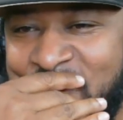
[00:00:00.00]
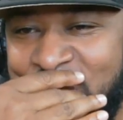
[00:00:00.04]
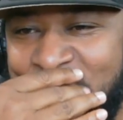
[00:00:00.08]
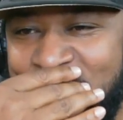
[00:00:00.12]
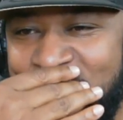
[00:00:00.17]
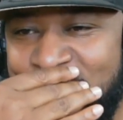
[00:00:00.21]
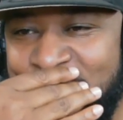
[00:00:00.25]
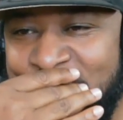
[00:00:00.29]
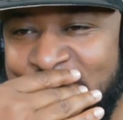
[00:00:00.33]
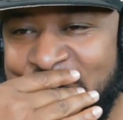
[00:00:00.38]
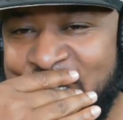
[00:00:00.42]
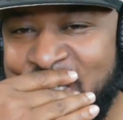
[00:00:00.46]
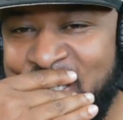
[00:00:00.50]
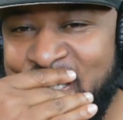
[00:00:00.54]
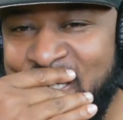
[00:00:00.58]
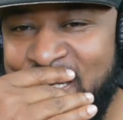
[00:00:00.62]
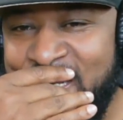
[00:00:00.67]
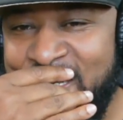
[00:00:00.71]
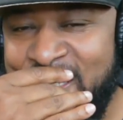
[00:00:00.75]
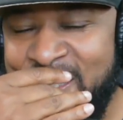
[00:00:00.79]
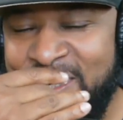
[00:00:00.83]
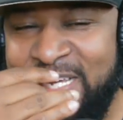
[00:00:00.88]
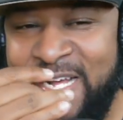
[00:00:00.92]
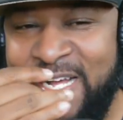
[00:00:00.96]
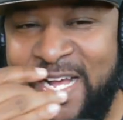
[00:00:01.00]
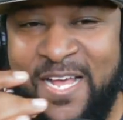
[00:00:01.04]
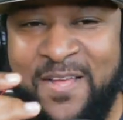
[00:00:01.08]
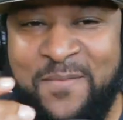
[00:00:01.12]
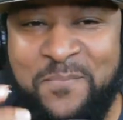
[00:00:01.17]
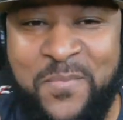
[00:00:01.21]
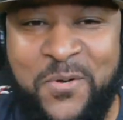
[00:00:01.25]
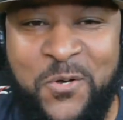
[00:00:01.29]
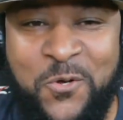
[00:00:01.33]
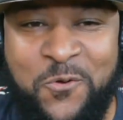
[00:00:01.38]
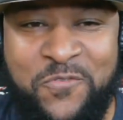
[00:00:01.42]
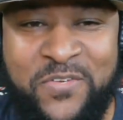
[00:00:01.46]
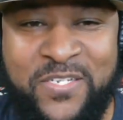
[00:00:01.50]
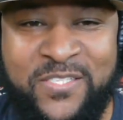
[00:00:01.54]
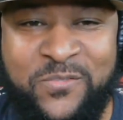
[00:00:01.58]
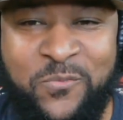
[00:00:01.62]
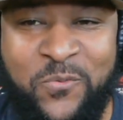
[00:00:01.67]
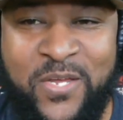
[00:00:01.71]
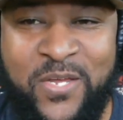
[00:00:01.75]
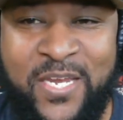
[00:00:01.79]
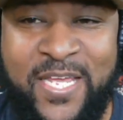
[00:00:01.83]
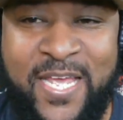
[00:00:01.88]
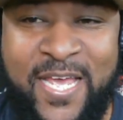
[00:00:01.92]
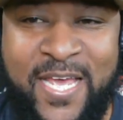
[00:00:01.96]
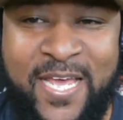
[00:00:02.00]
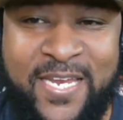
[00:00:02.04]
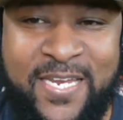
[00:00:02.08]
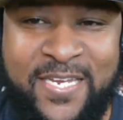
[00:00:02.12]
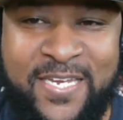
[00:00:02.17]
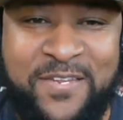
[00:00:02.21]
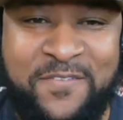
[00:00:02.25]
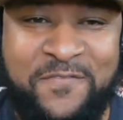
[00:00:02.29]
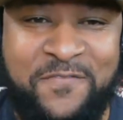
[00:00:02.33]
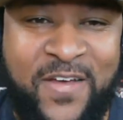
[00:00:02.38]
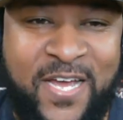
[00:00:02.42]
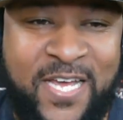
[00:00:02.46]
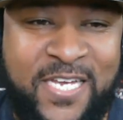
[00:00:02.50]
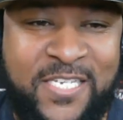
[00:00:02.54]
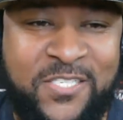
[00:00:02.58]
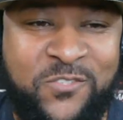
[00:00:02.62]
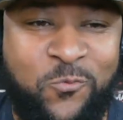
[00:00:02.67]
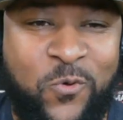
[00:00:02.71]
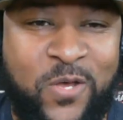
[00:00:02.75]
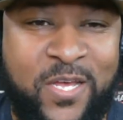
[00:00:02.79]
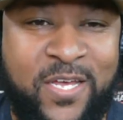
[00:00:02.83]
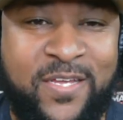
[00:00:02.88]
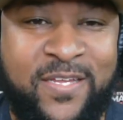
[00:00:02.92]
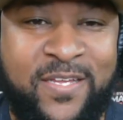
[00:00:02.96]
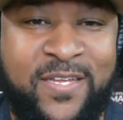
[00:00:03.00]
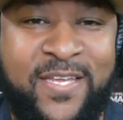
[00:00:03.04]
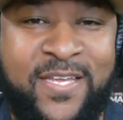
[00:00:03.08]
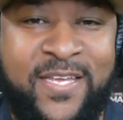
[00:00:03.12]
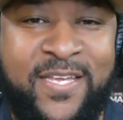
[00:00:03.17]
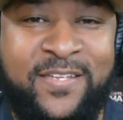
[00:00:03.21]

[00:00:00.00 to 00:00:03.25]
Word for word: one of the Klingon movies where they had a device where